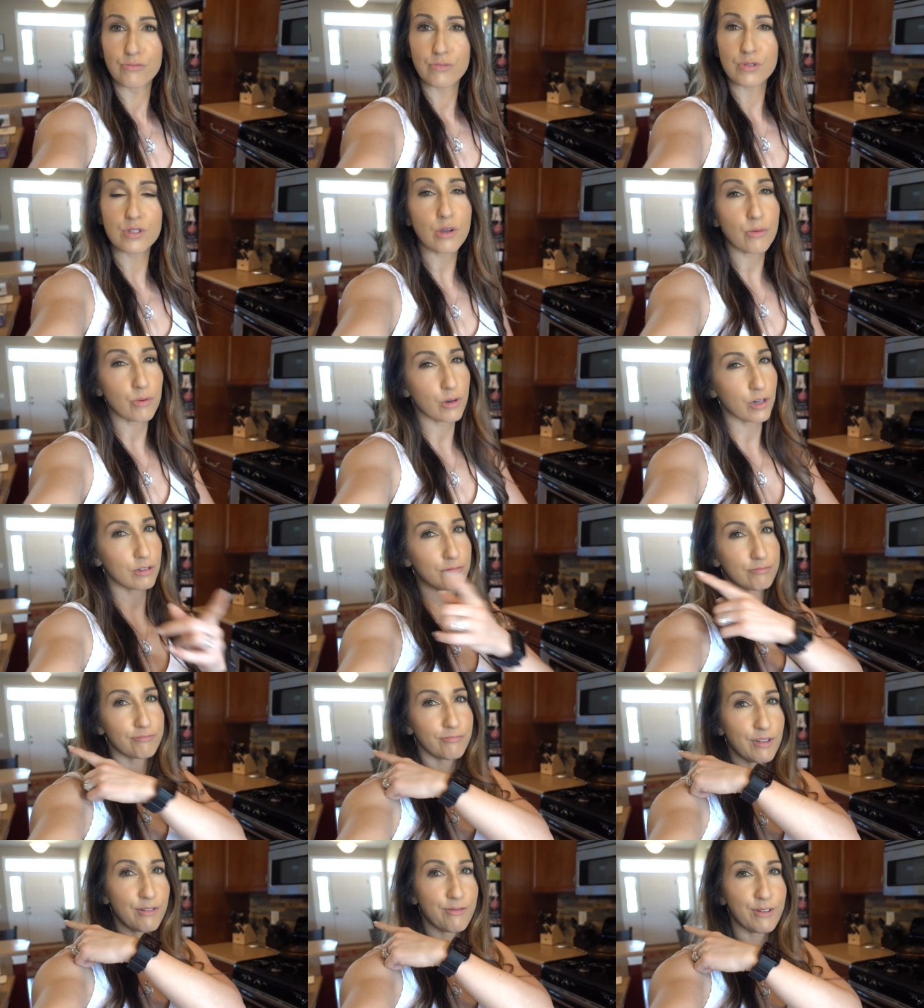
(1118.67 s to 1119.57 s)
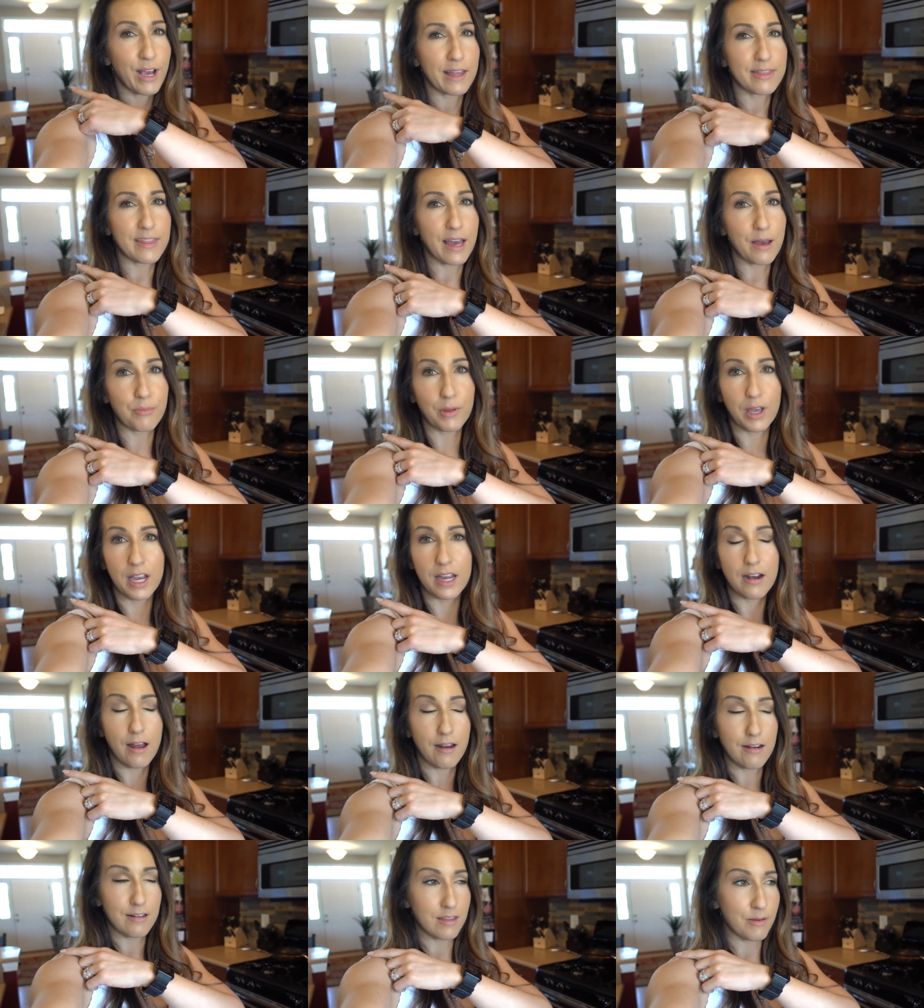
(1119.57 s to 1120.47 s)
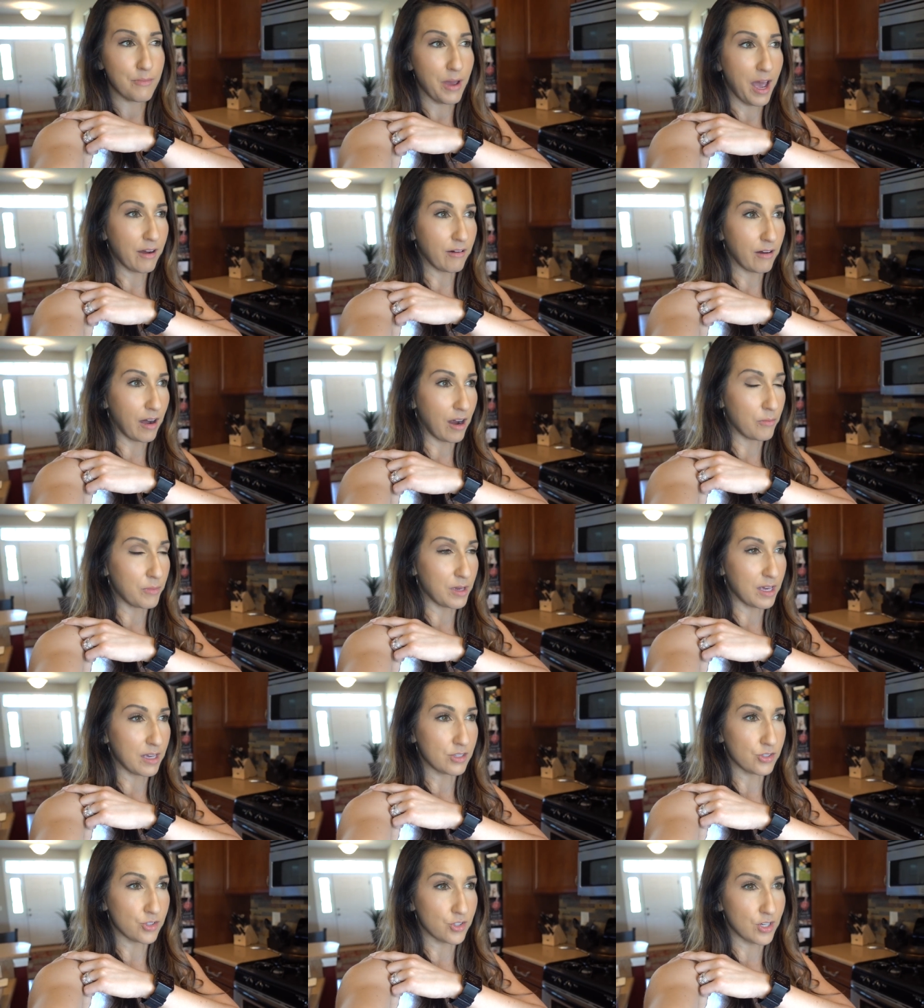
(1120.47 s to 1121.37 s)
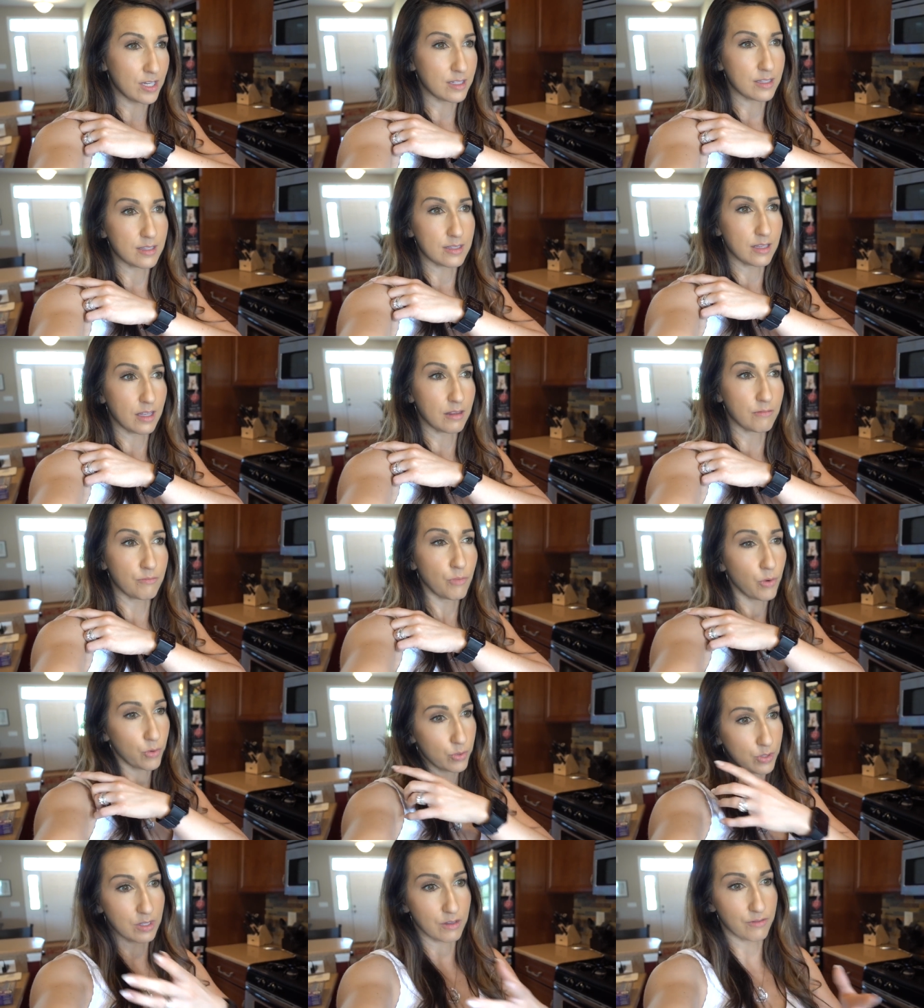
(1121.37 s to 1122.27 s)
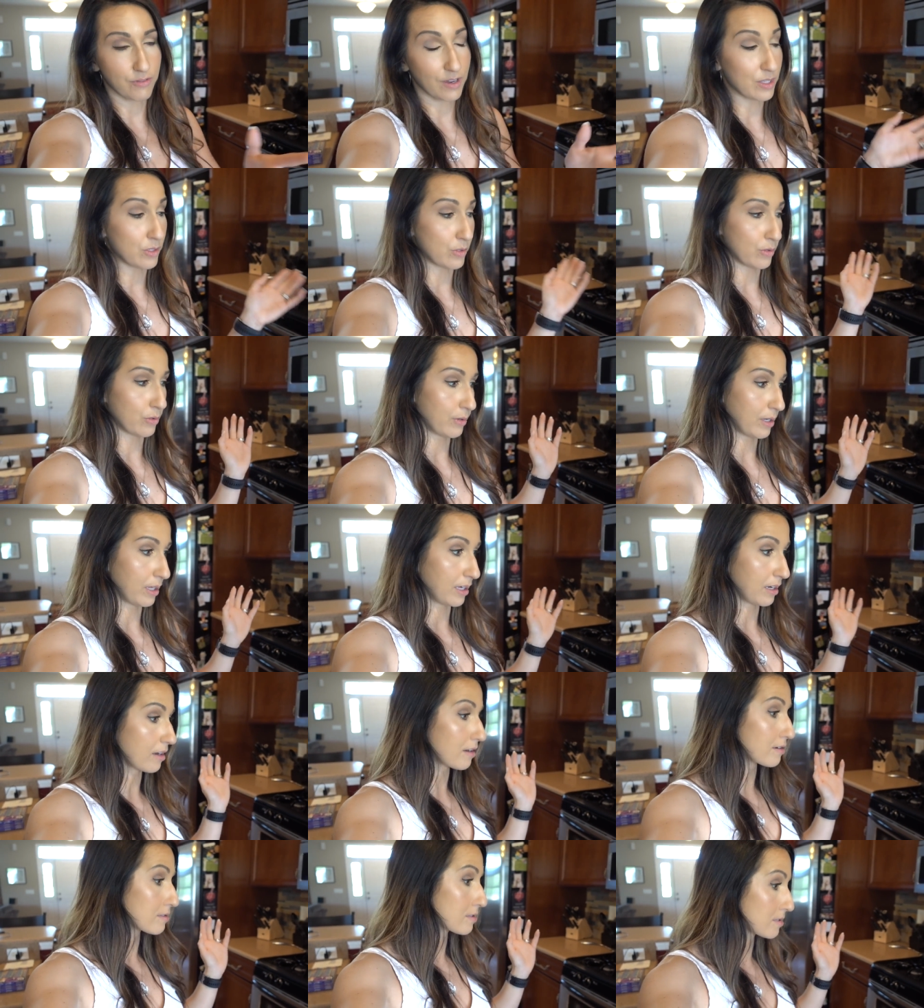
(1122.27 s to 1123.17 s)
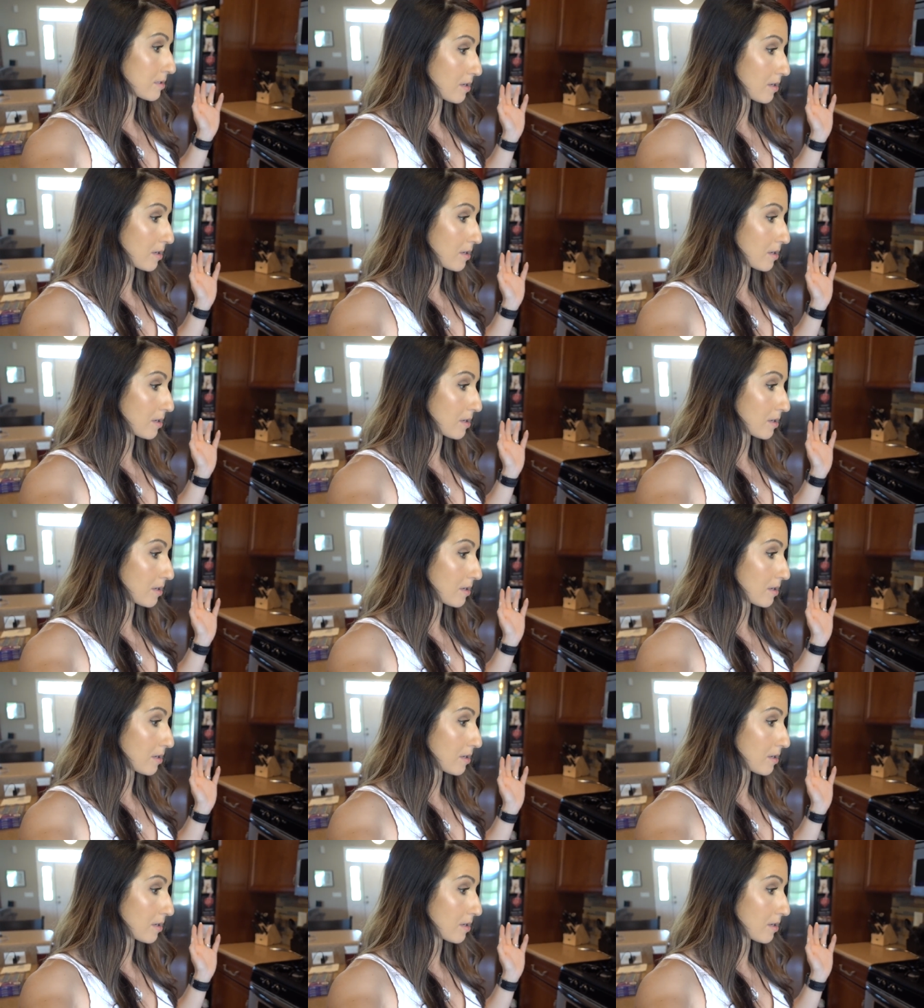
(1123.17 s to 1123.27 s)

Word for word: So we're, we've got that playing on in the background because Jason said most of the fights were really good.